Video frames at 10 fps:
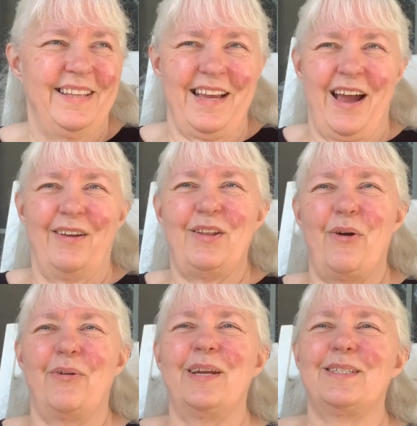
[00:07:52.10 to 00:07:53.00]
our
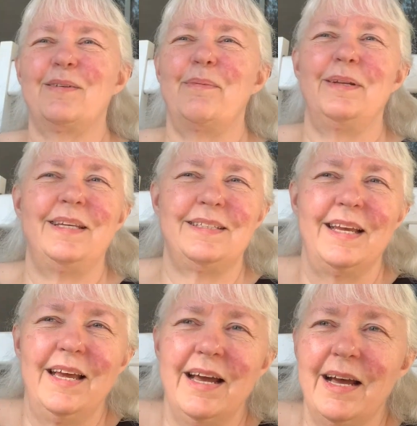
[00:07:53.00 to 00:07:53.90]
lower extremities.
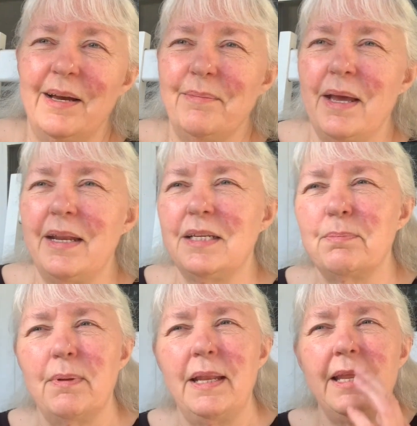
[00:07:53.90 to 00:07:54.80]
I'm not
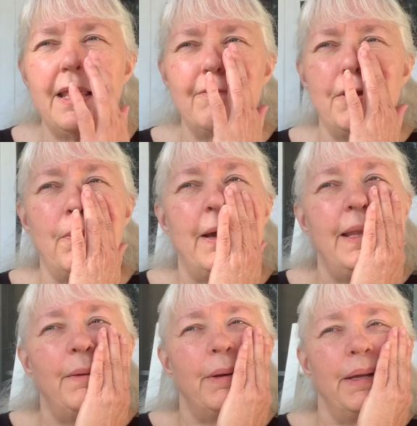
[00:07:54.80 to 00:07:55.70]
explaining that very
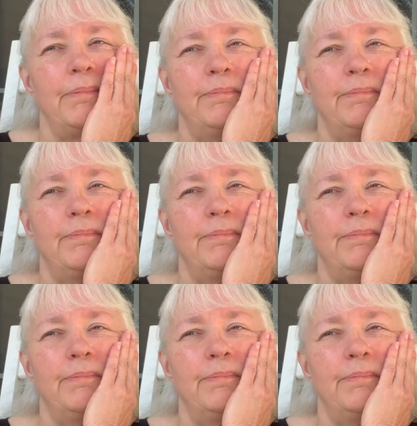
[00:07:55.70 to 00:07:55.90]
well, am I?